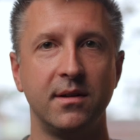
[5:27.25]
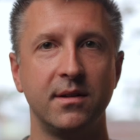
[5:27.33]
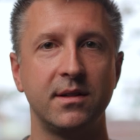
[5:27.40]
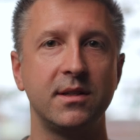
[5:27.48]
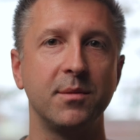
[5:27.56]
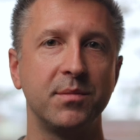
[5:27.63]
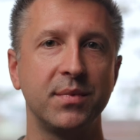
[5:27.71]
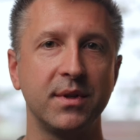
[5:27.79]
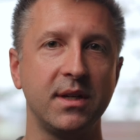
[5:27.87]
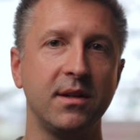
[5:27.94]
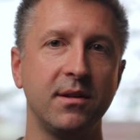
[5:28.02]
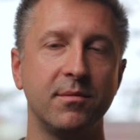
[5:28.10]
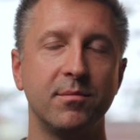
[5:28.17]

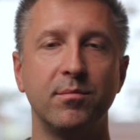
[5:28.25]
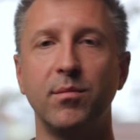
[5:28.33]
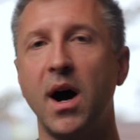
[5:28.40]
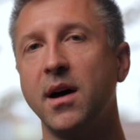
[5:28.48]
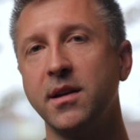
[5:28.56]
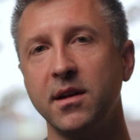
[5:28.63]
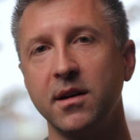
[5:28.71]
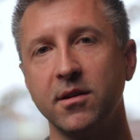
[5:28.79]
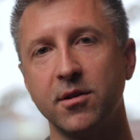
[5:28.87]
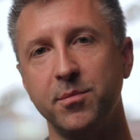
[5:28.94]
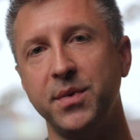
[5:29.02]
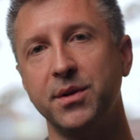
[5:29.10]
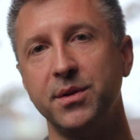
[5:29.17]
simply modding
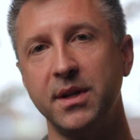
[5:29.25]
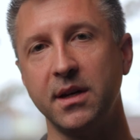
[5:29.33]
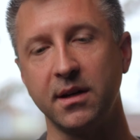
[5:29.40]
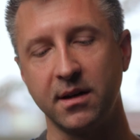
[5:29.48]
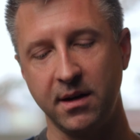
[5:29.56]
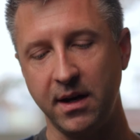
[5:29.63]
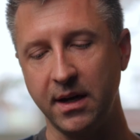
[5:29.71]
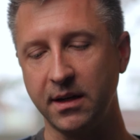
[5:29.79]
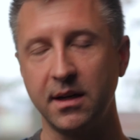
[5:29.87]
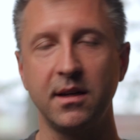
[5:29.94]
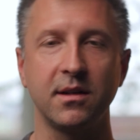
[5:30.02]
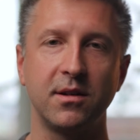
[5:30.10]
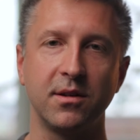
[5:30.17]
or building and
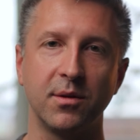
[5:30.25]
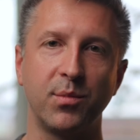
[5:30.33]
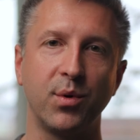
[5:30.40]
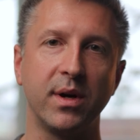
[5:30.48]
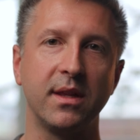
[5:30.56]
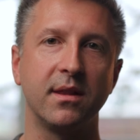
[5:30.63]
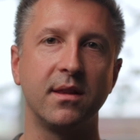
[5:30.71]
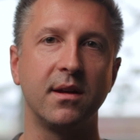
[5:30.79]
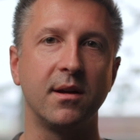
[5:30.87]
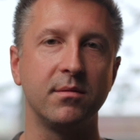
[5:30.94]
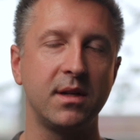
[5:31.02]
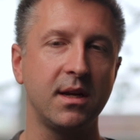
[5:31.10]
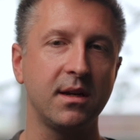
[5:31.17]
getting to the point that
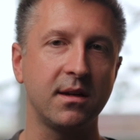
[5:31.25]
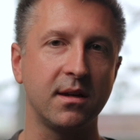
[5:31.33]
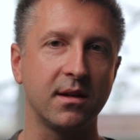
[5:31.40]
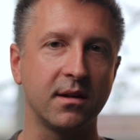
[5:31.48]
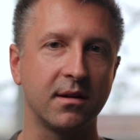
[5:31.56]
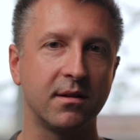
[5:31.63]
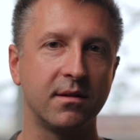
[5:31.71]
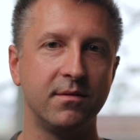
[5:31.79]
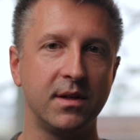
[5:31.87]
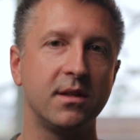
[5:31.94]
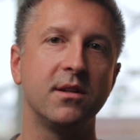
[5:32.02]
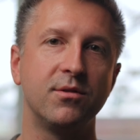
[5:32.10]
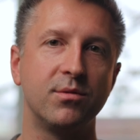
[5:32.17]
I'm taking
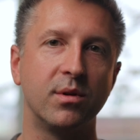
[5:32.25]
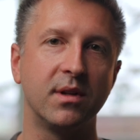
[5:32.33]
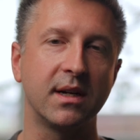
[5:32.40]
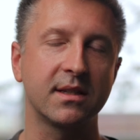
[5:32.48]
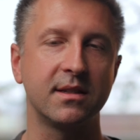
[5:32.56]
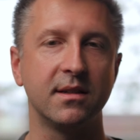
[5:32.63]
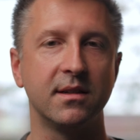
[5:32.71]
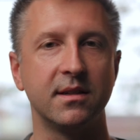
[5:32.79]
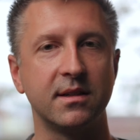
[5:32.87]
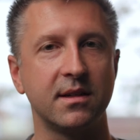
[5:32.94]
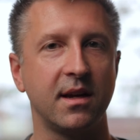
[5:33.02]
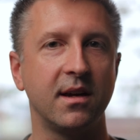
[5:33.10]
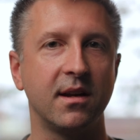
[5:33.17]
vintage
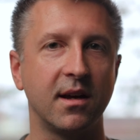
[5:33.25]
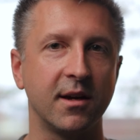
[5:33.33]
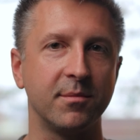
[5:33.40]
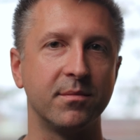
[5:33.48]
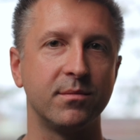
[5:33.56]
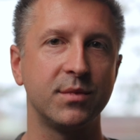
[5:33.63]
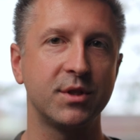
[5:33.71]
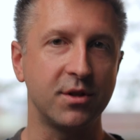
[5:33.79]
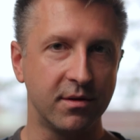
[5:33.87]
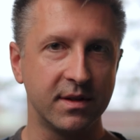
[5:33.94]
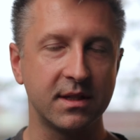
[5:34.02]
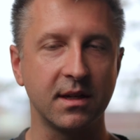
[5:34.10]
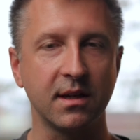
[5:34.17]
Rolexes and I'm
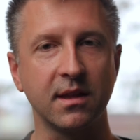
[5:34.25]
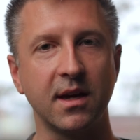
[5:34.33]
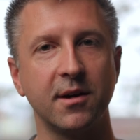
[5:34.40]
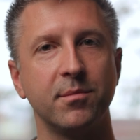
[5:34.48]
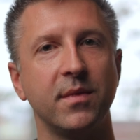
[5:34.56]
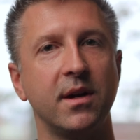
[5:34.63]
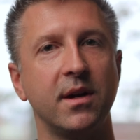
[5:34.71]
servicing them